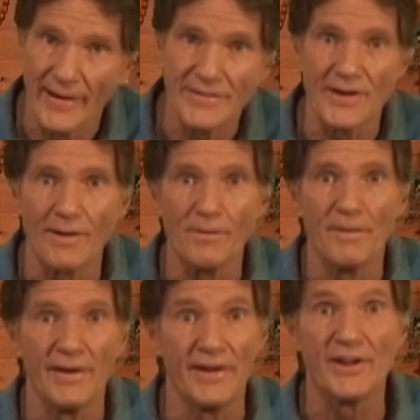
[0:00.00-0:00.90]
that's how
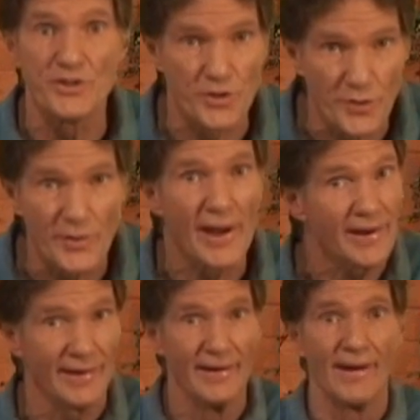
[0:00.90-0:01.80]
money gets
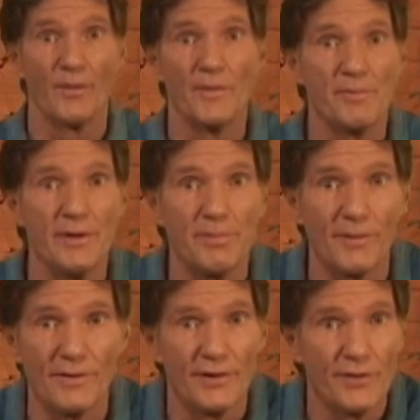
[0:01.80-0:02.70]
created now. When
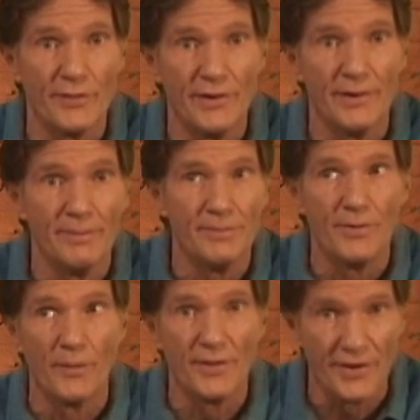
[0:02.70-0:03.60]
people agree to
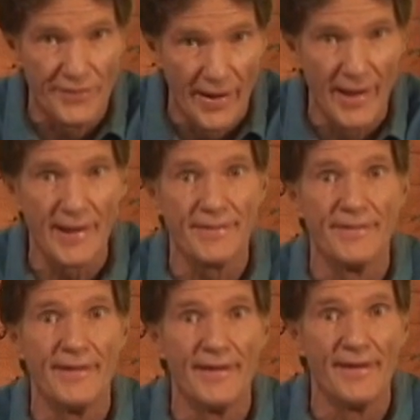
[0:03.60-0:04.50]
go into debt,
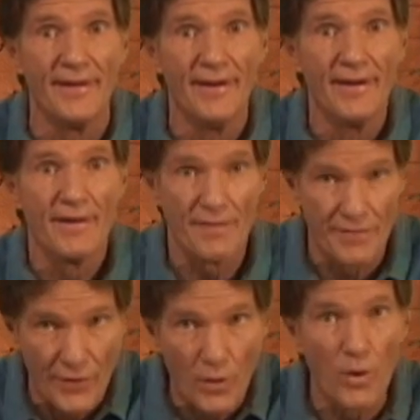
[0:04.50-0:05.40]
then
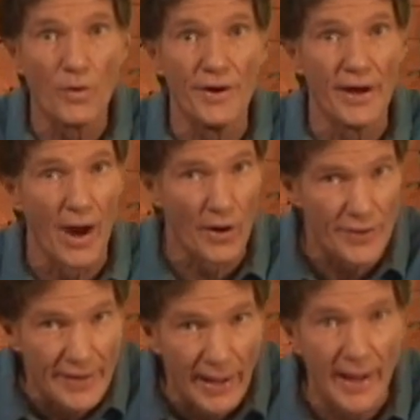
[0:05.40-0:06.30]
they're holding our
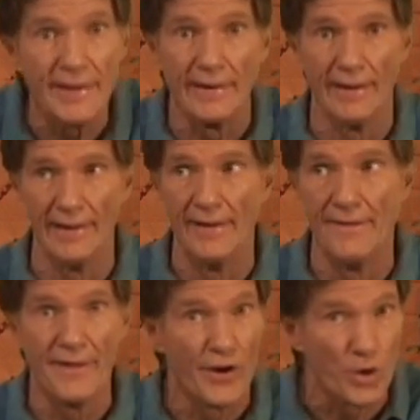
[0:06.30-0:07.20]
debt
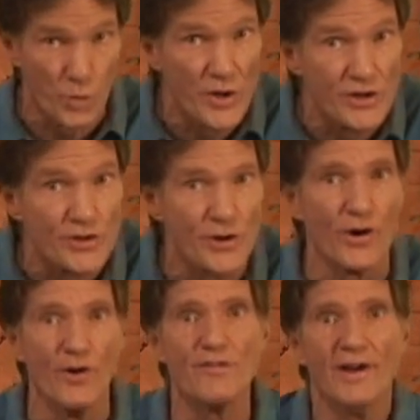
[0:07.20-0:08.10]
in their
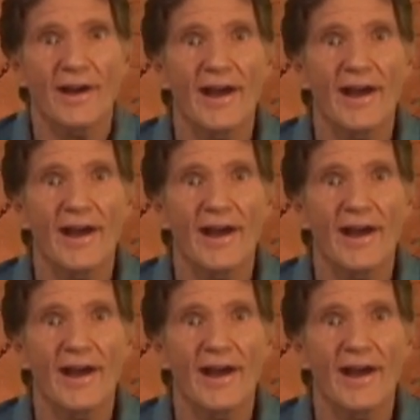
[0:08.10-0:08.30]
reserve.